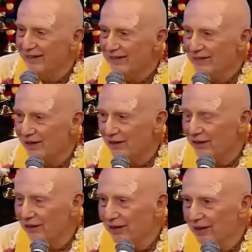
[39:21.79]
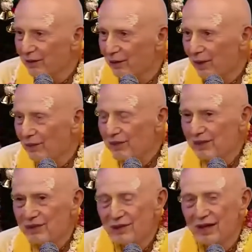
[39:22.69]
So, what was
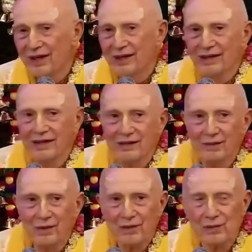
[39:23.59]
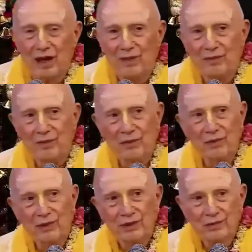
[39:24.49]
he saying? Uh, what was
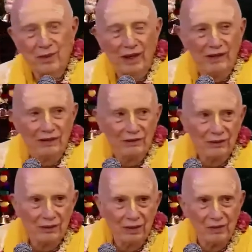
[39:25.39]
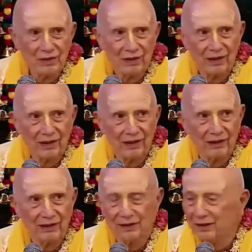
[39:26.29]
Mahaprabhu responding to? He was
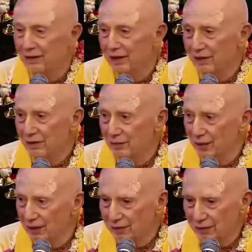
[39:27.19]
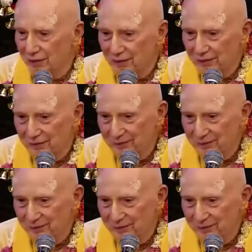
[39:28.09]
thinking, yeah, that's a blessing.